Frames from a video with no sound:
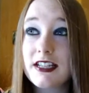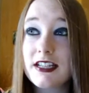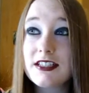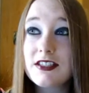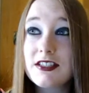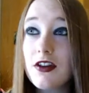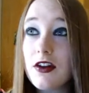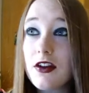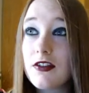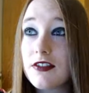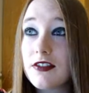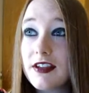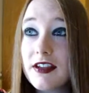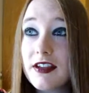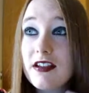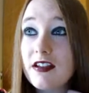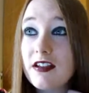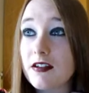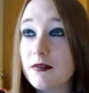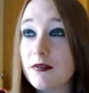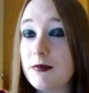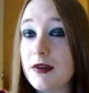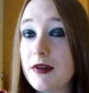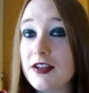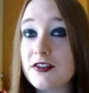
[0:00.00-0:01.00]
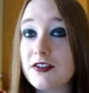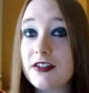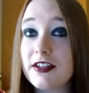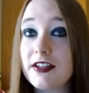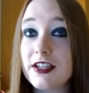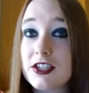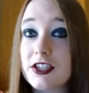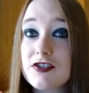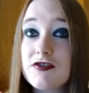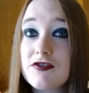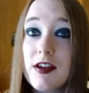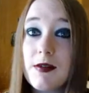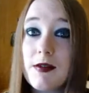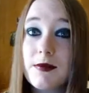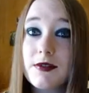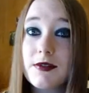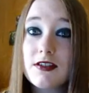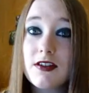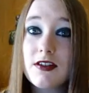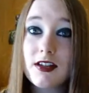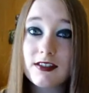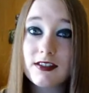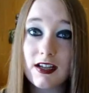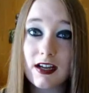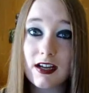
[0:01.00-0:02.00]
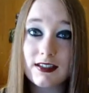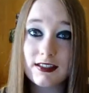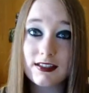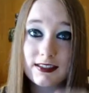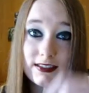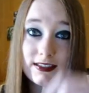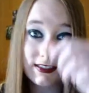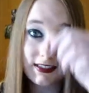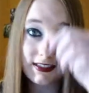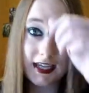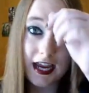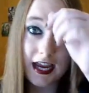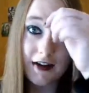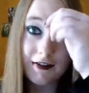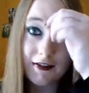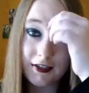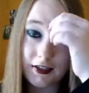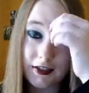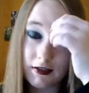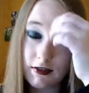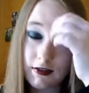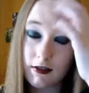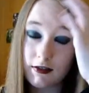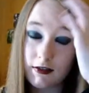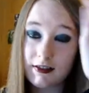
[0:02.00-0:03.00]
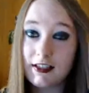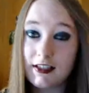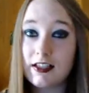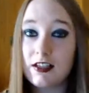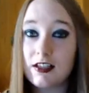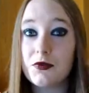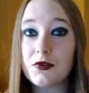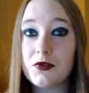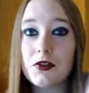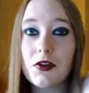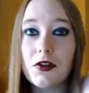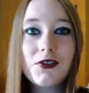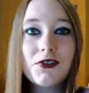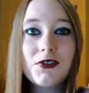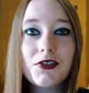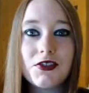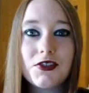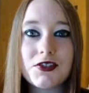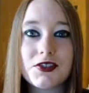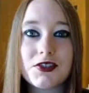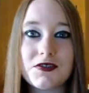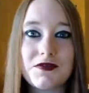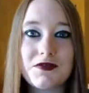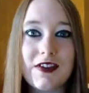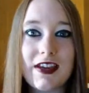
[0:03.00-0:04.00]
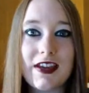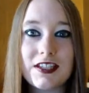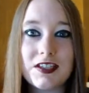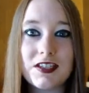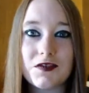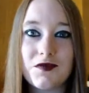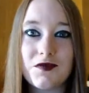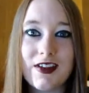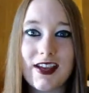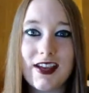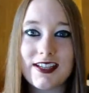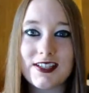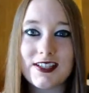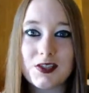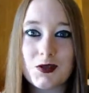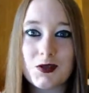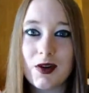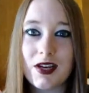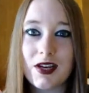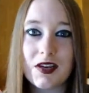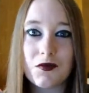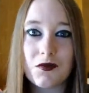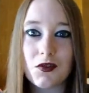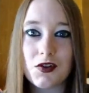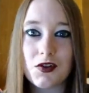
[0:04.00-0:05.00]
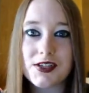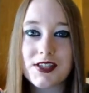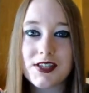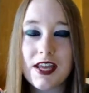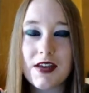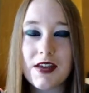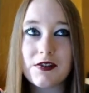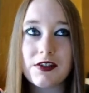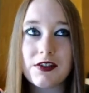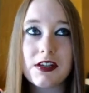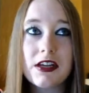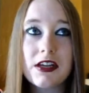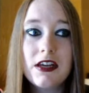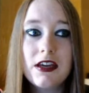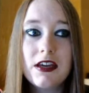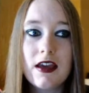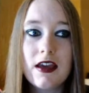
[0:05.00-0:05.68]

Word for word: It's nothing majorly extreme, it's not exactly scary, she's not dealing with hunters face to face 24-7,